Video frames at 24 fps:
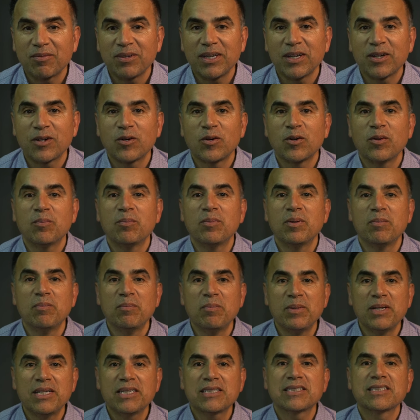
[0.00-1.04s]
vehicle but
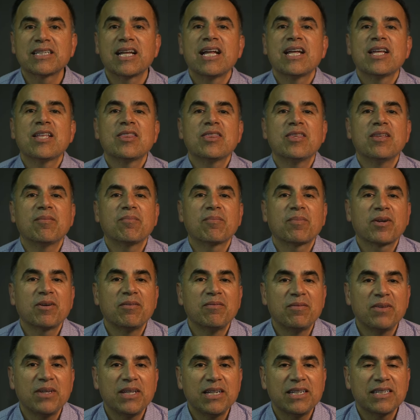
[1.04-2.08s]
miss the
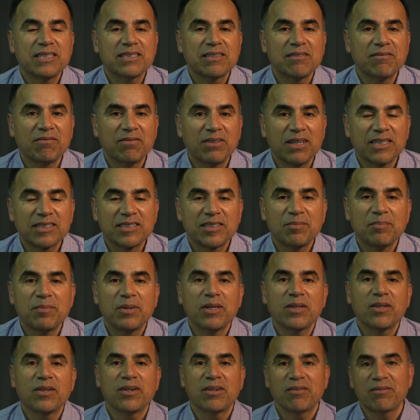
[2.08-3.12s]
convenience and
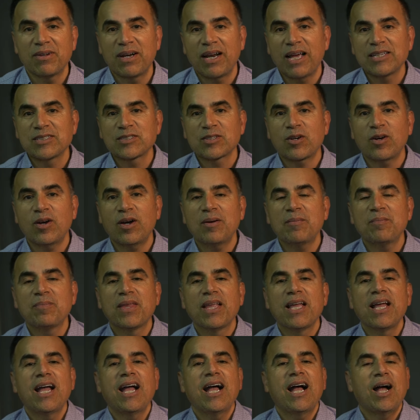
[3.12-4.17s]
flexibility of a nice car.
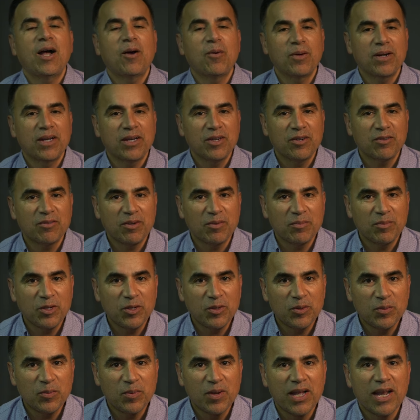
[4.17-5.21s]
I want to hear from
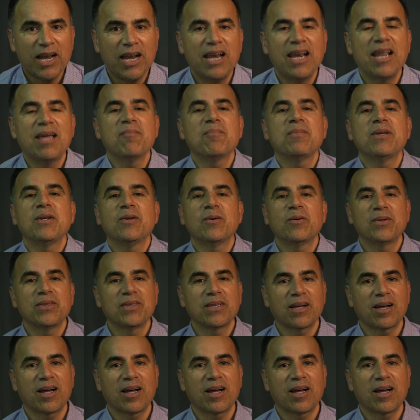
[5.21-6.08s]
you. Let me know in the